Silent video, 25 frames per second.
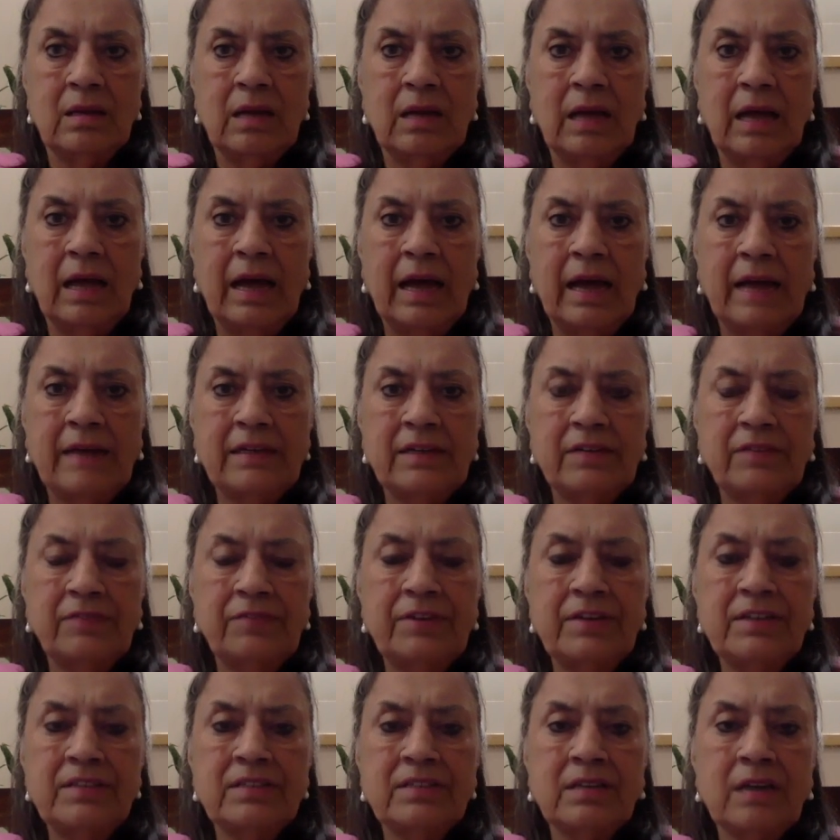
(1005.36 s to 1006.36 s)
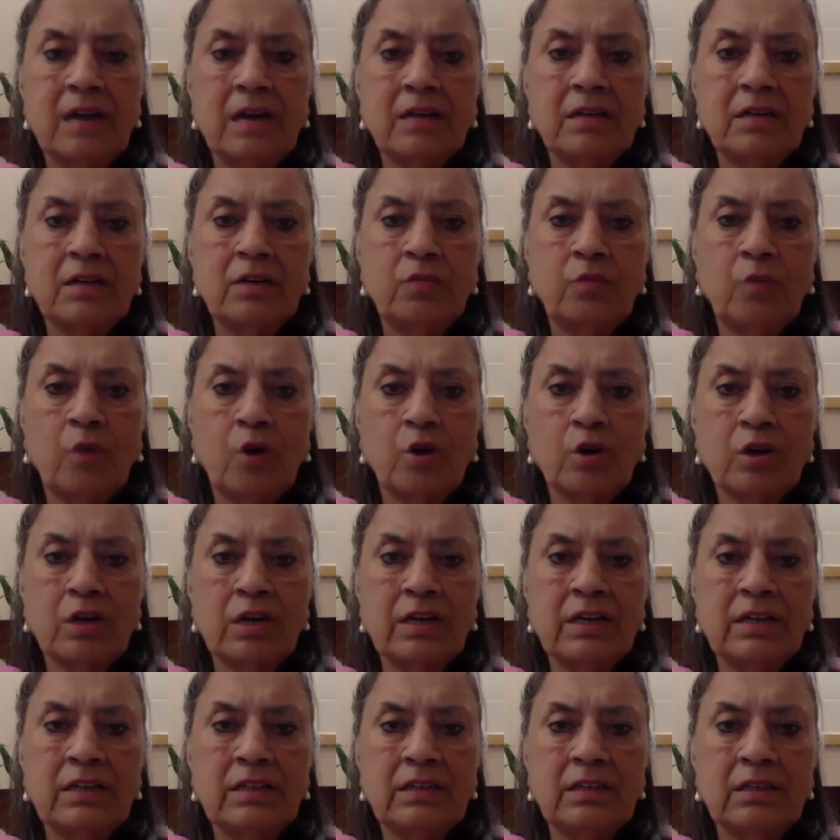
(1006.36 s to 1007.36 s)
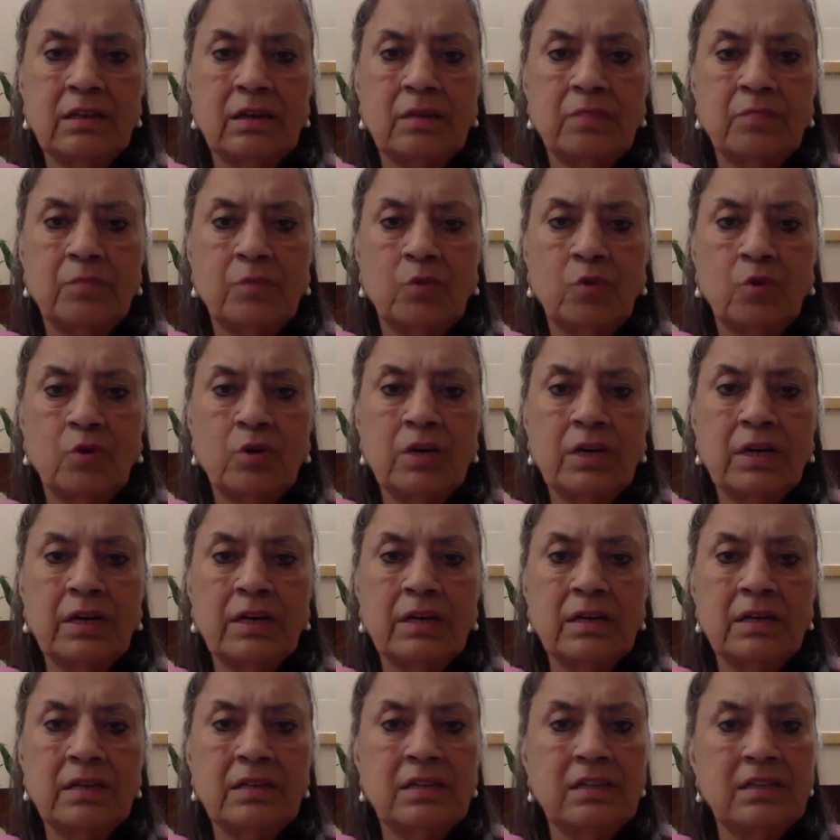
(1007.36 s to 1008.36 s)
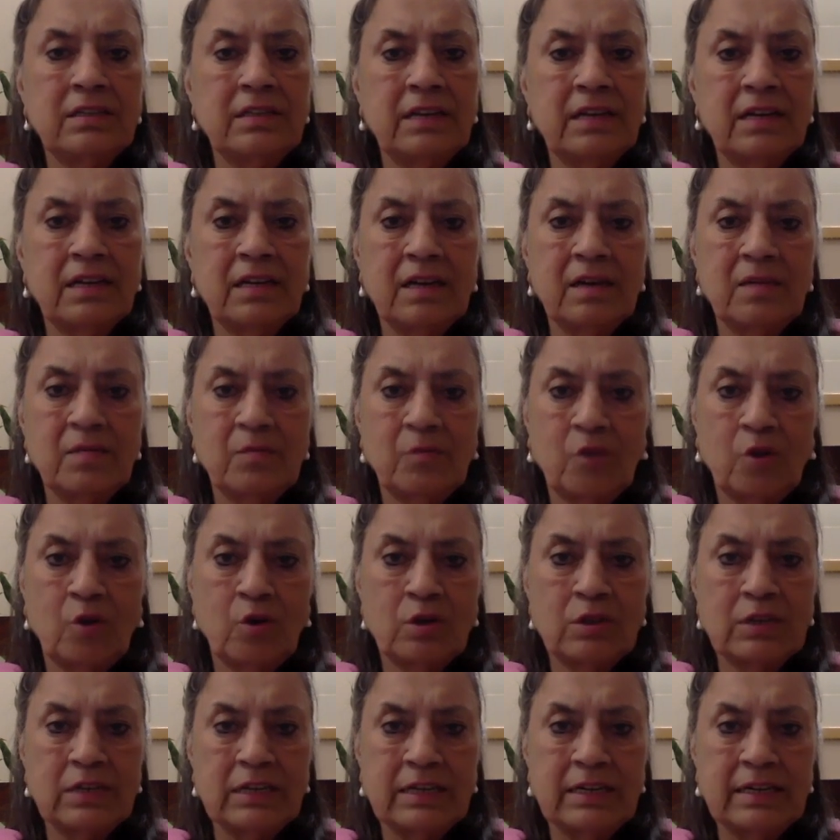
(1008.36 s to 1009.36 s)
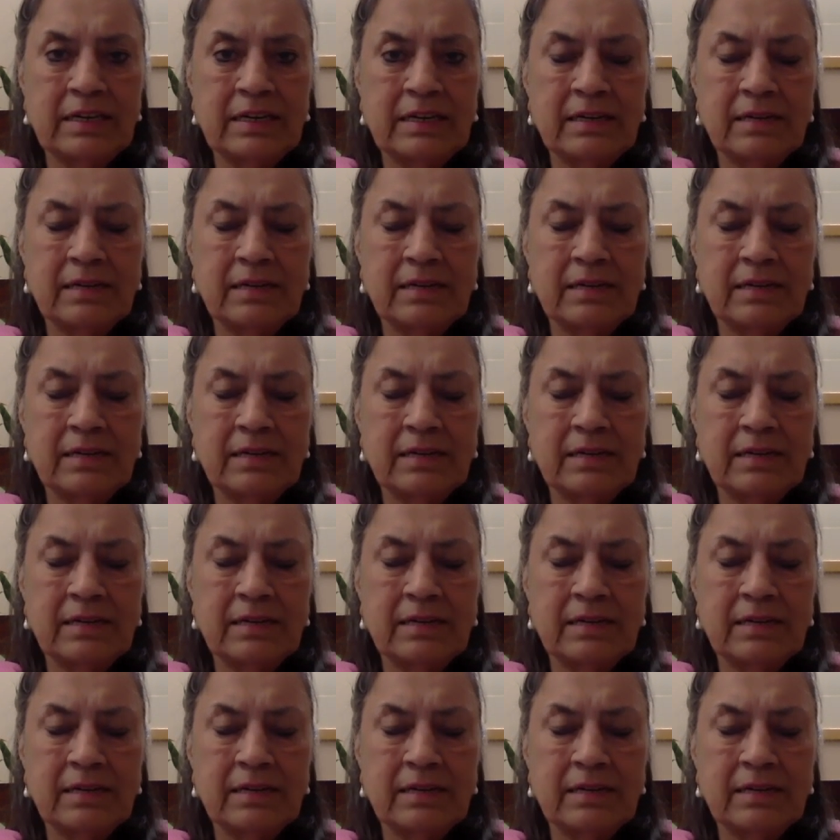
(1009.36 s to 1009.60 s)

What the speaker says: And if he started walking in the morning, it would take him all day.